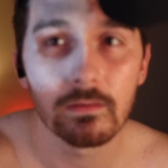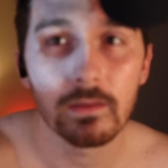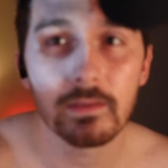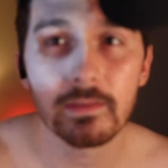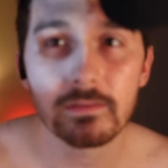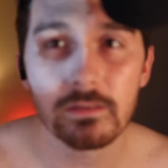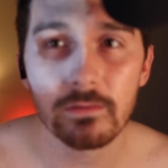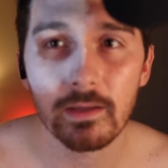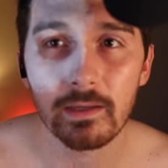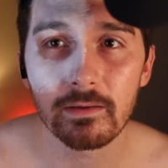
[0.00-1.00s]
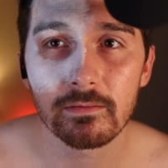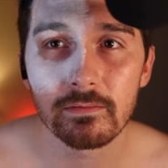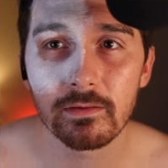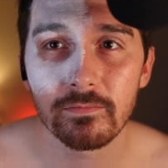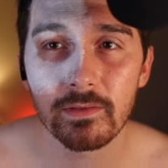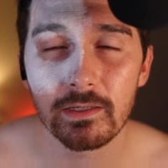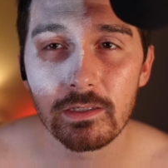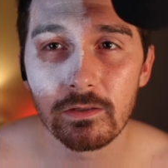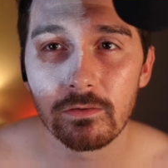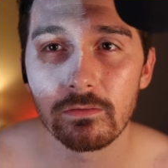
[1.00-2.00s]
And that's okay if they
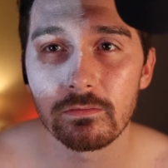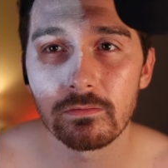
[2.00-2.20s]
do.